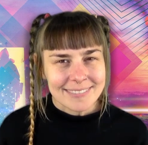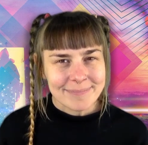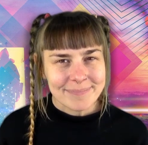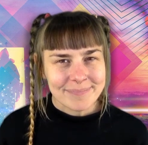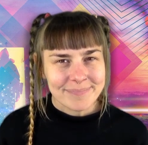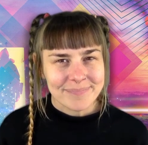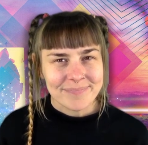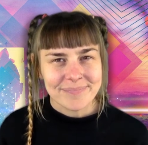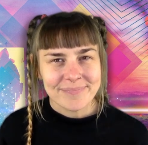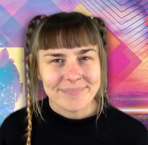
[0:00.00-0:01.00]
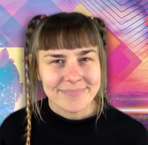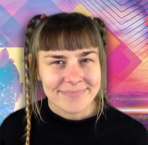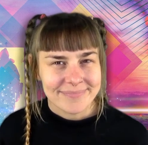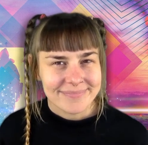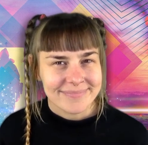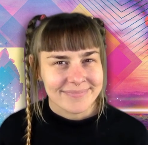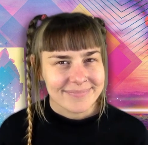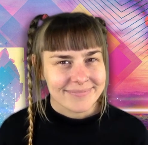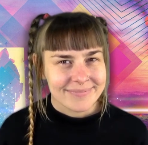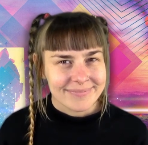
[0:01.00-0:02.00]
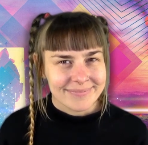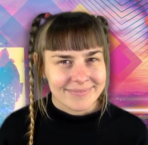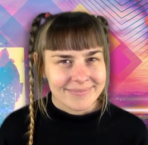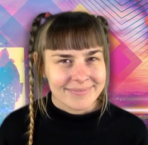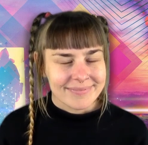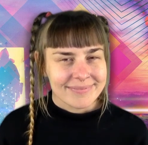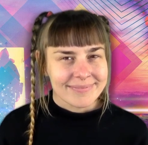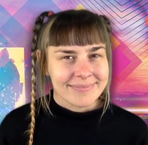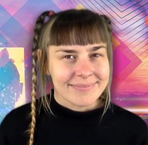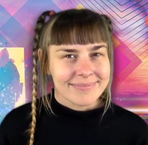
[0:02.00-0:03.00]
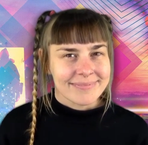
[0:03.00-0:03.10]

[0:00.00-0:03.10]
Nobody speaks.